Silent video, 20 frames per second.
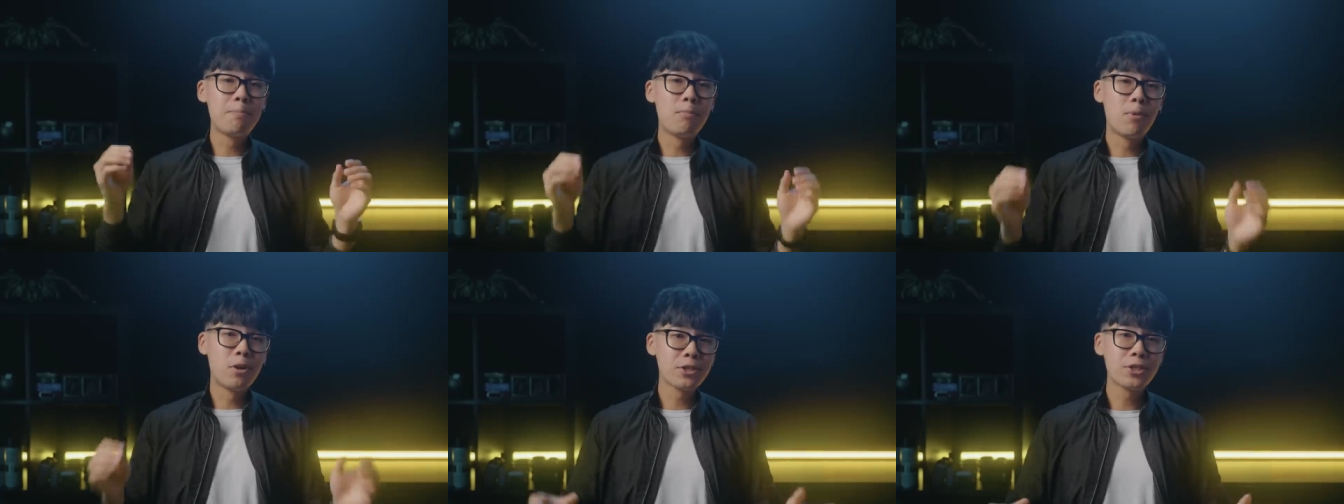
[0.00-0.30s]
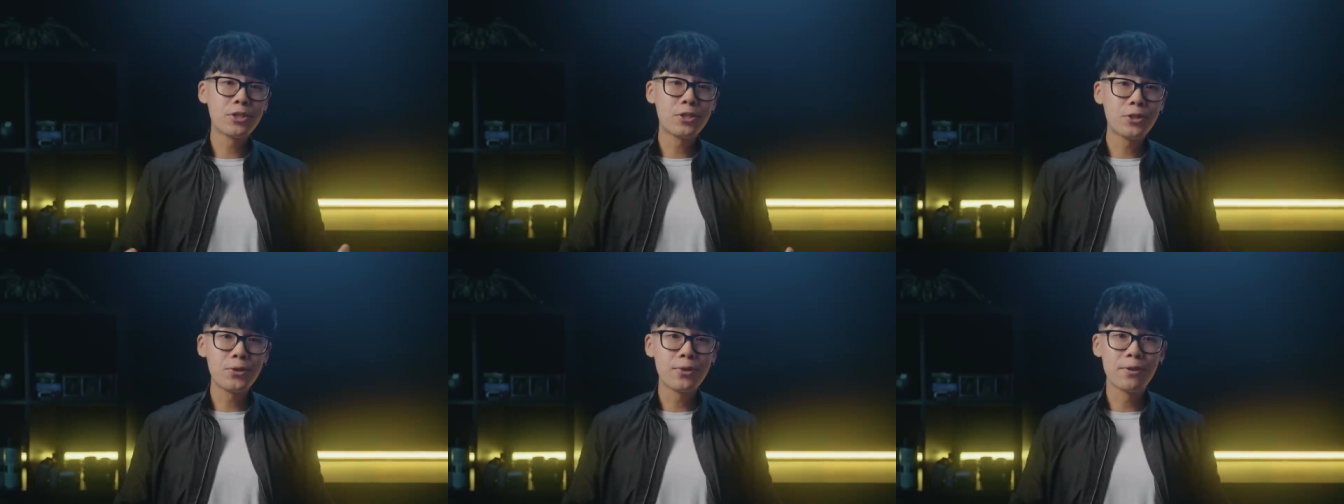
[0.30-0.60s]
a
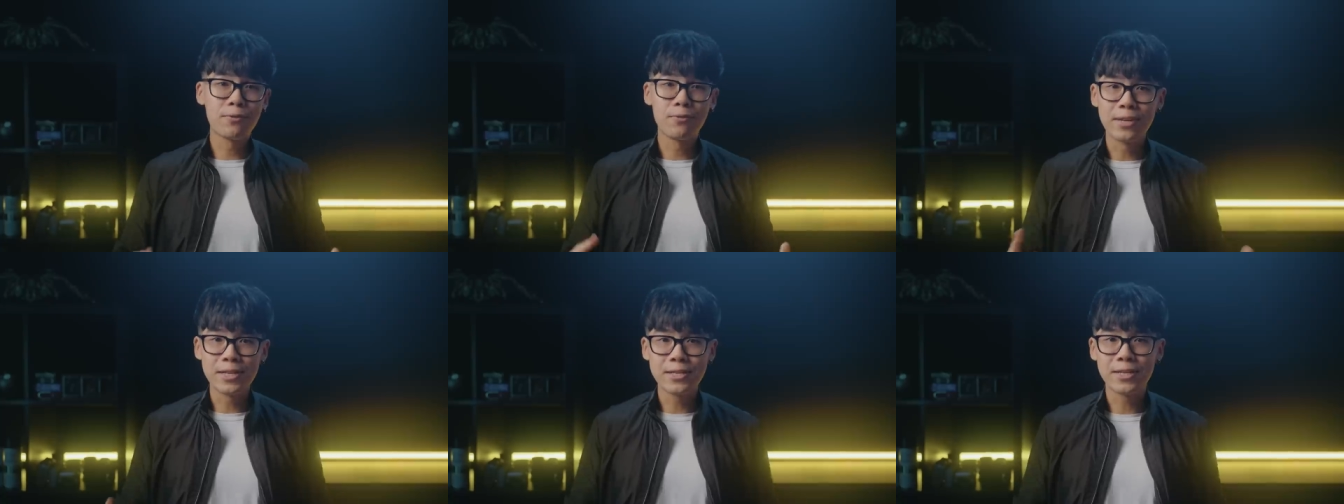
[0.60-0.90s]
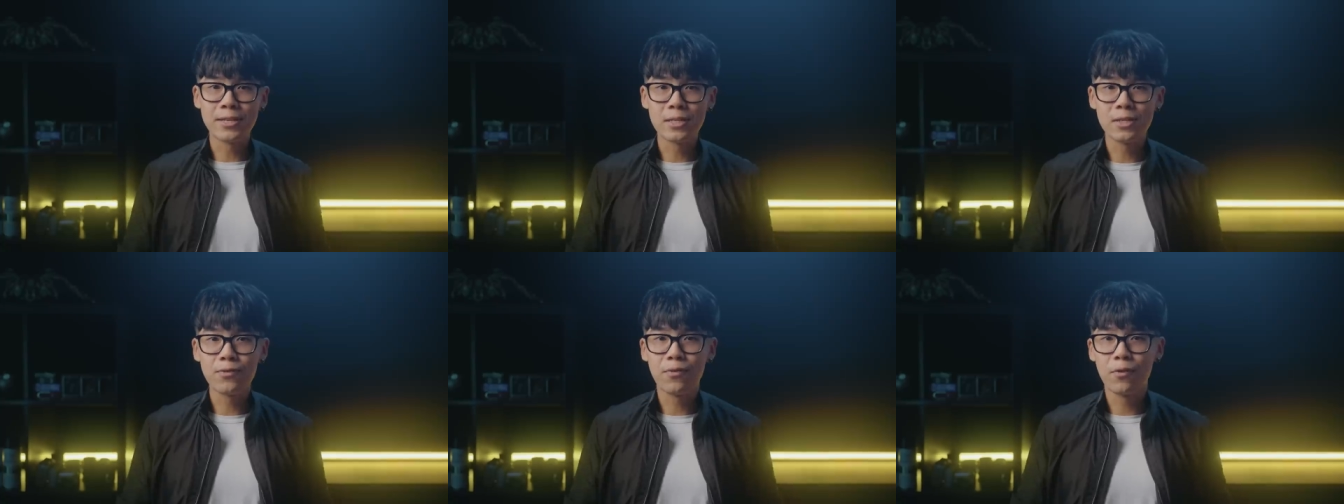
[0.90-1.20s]
multitude of
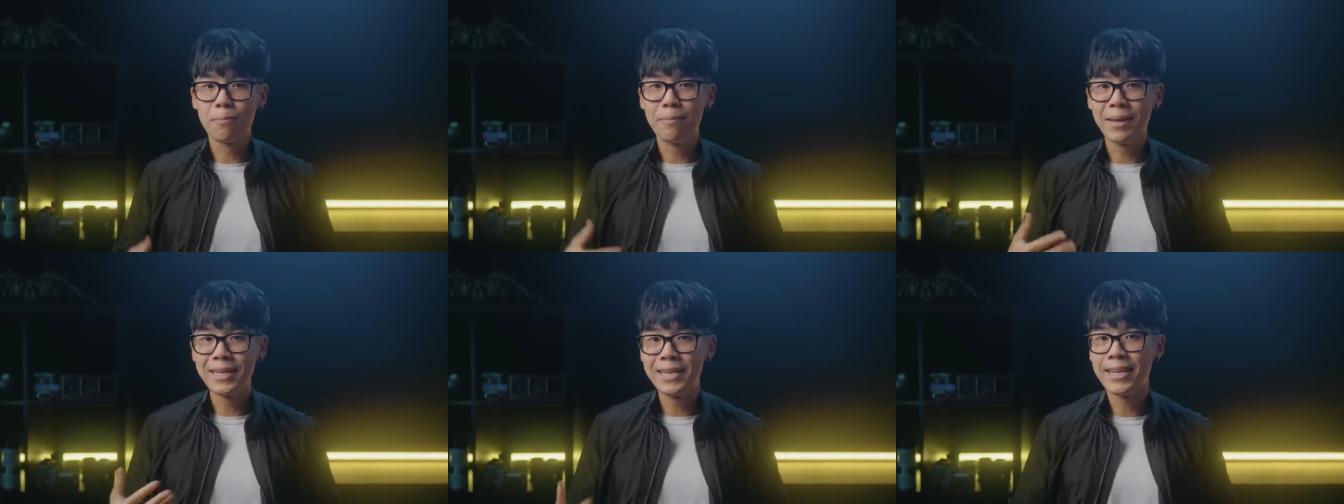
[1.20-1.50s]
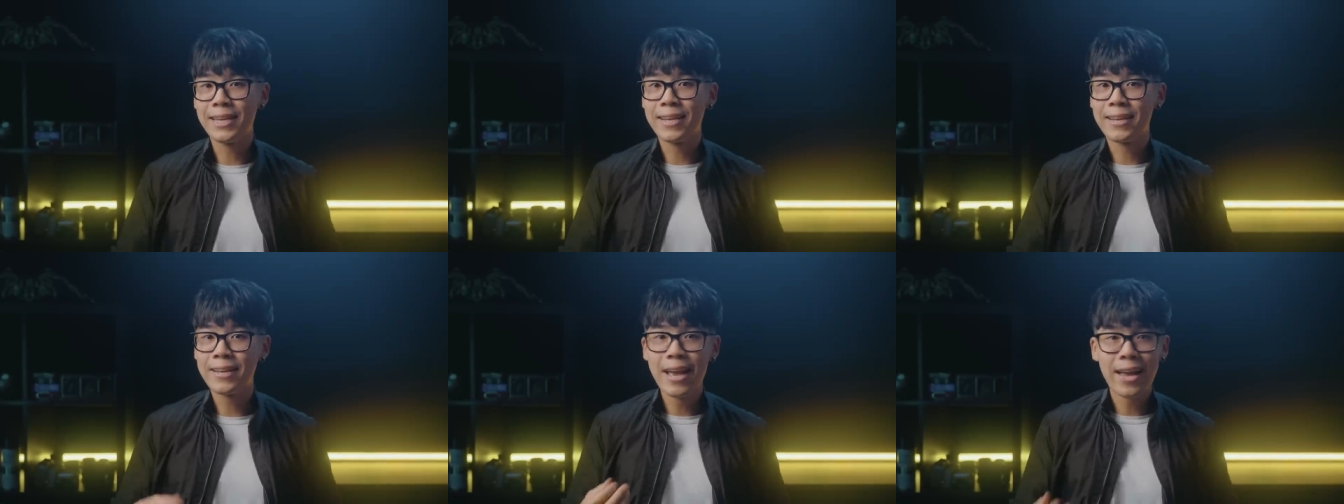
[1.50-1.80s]
reasons for
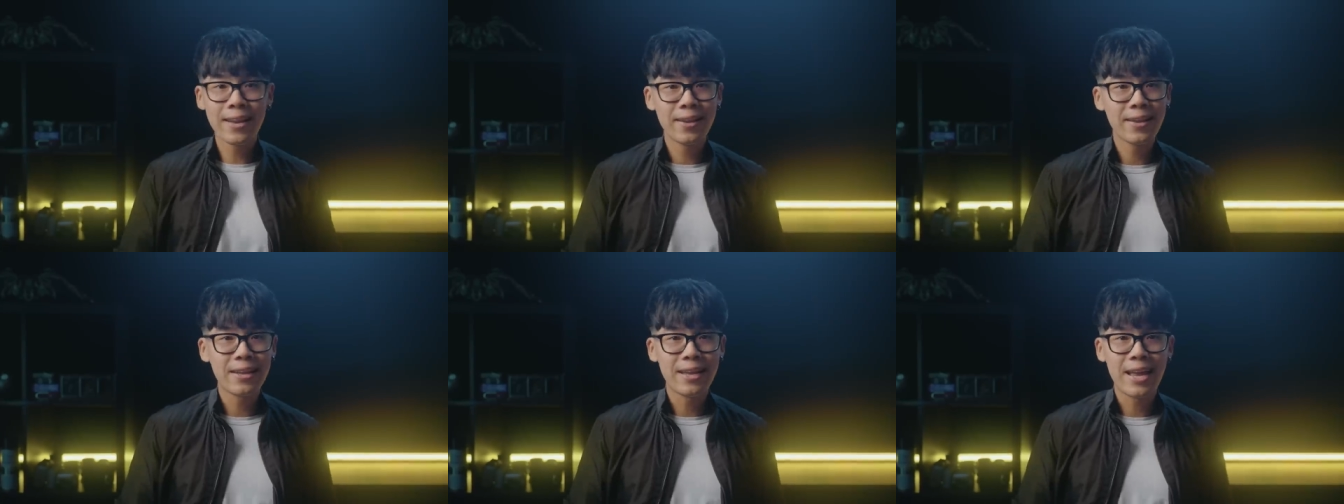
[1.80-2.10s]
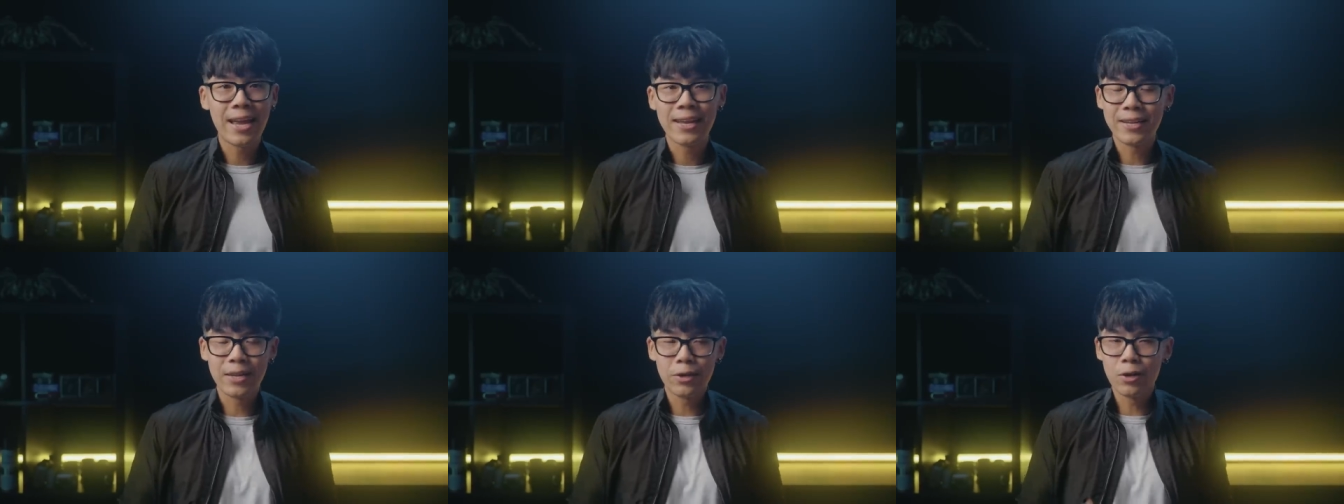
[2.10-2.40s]
making an edit,
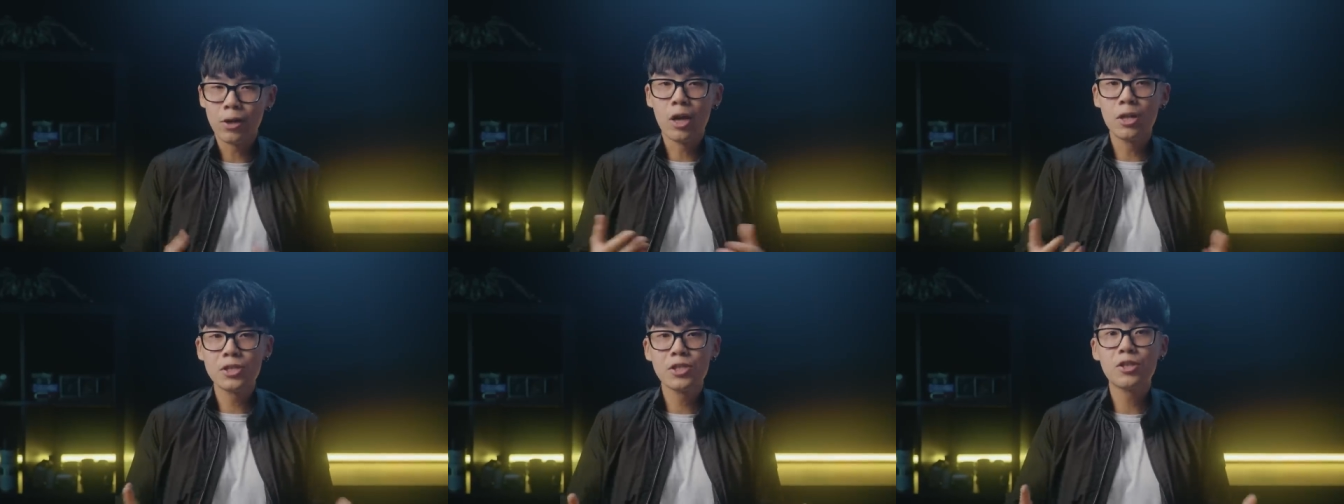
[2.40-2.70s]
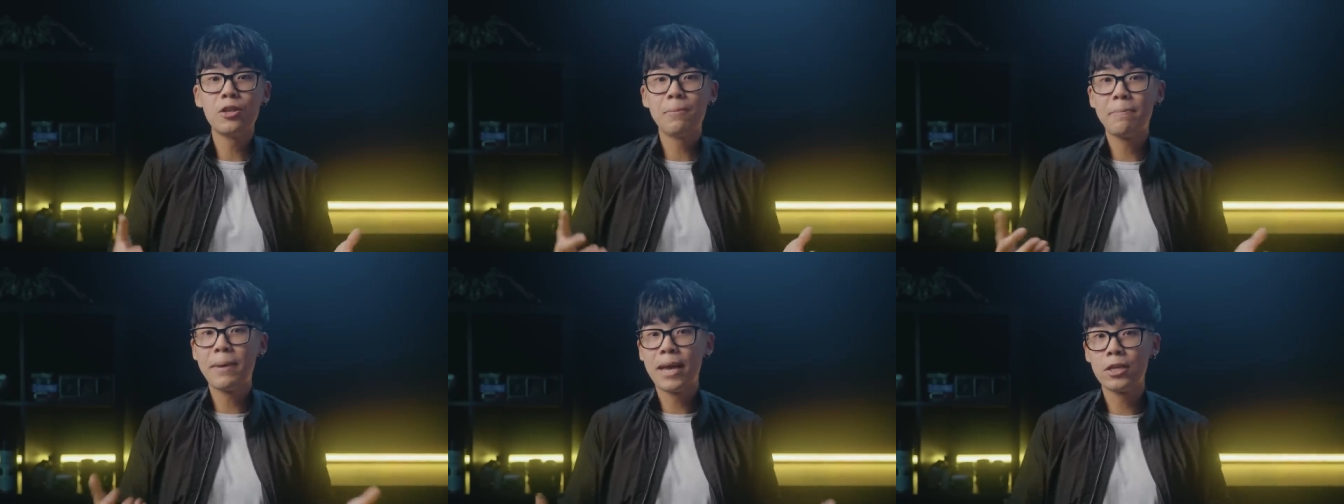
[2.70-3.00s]
and it'll
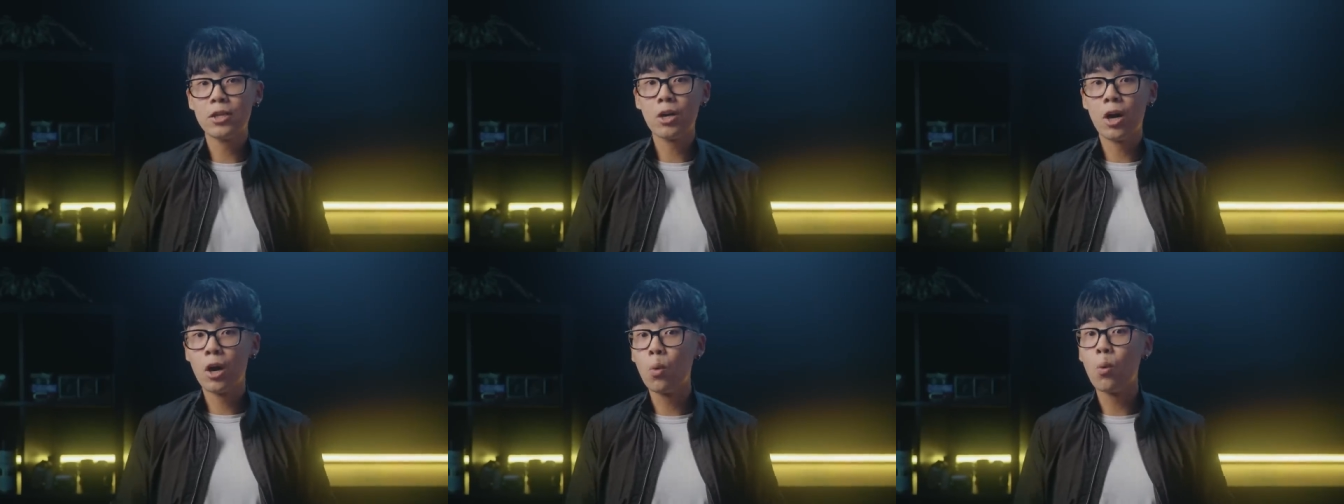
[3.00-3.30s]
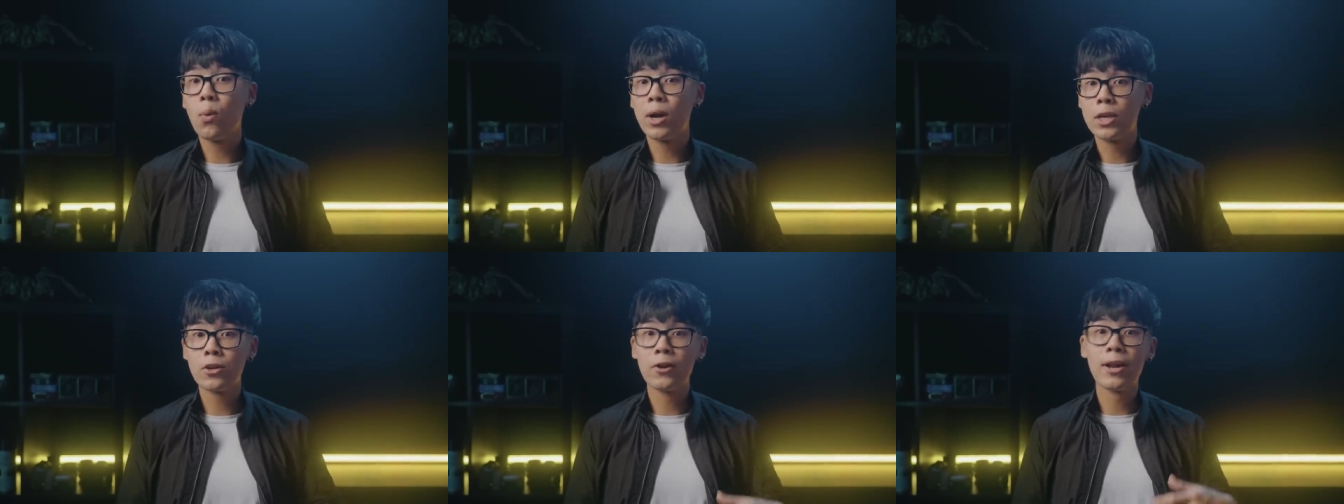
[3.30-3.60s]
also depend
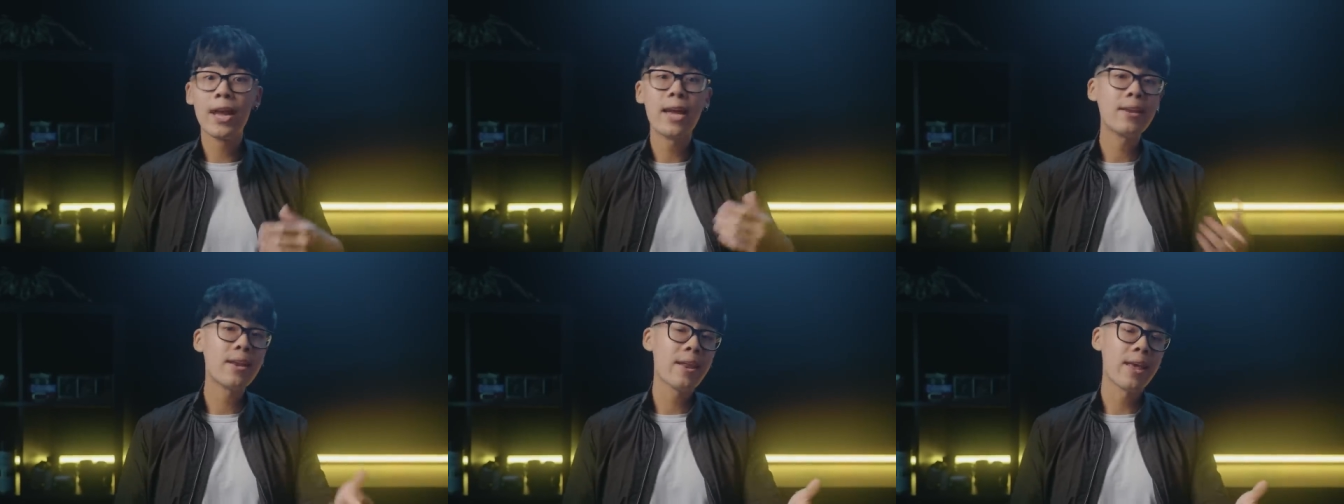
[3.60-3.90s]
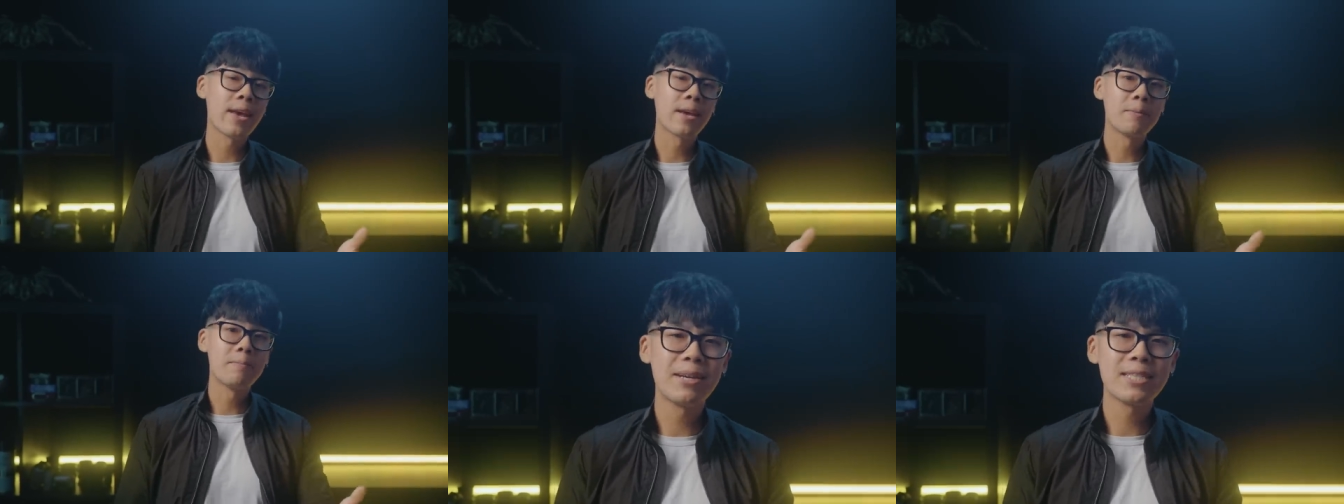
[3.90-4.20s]
on what you're editing.